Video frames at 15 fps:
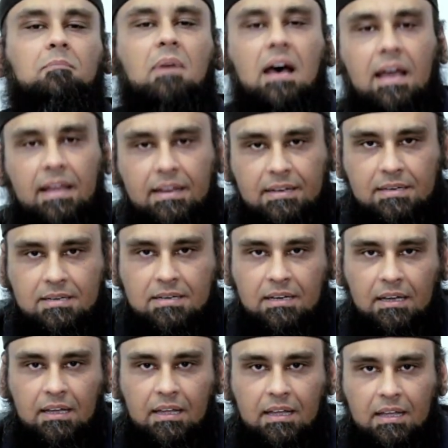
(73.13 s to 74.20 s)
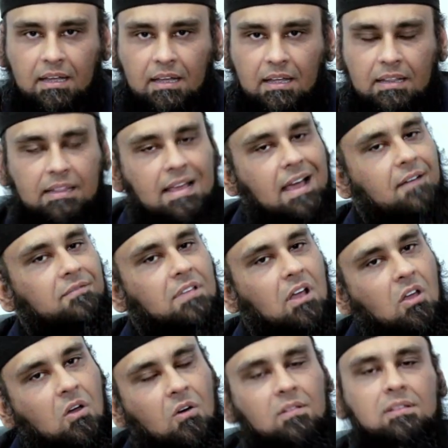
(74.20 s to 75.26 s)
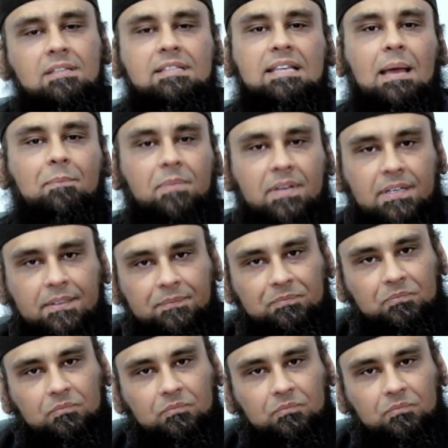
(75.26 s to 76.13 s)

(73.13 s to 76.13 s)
mind, they have the concept